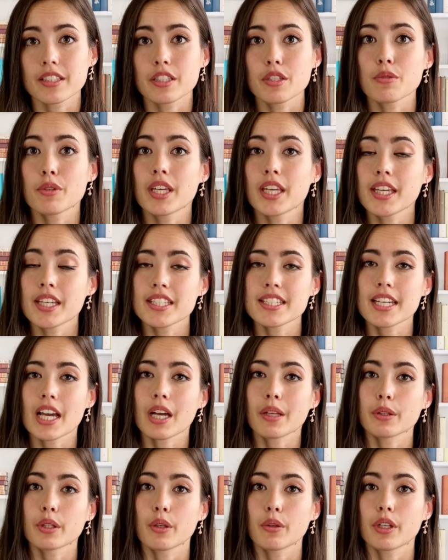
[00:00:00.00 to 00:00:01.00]
You can't
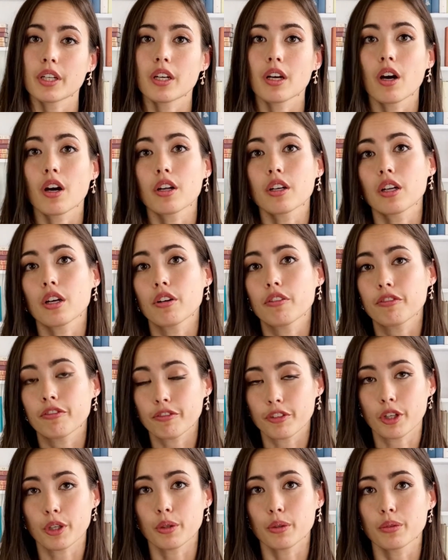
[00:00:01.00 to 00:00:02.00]
download it on a
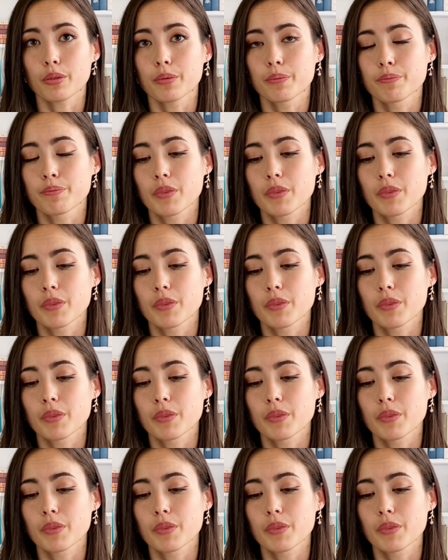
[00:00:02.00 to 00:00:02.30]
phone.